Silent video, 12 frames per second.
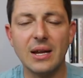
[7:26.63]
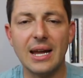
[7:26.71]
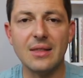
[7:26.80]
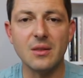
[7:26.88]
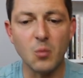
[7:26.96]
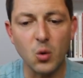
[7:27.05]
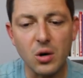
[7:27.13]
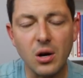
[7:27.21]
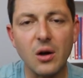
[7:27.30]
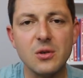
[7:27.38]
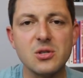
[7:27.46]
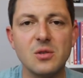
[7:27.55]
and the more
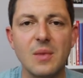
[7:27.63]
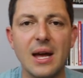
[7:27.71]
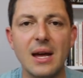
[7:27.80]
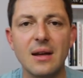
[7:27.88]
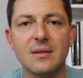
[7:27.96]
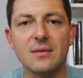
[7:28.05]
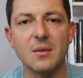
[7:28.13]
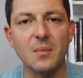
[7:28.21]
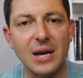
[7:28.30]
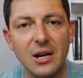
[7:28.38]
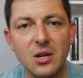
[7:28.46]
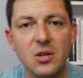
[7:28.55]
calls you make, the
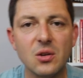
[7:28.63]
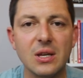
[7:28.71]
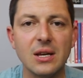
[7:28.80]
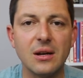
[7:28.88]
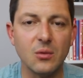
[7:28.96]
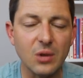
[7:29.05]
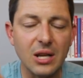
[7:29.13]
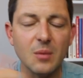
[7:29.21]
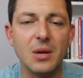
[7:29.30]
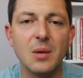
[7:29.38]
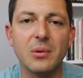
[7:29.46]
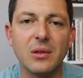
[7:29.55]
better you get at reading
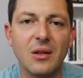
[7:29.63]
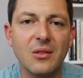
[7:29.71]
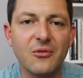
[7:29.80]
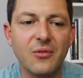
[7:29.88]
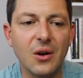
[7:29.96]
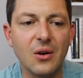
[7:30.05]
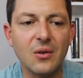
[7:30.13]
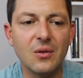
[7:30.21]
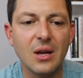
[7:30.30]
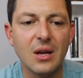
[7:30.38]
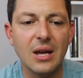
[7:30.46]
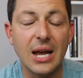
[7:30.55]
people on the phone.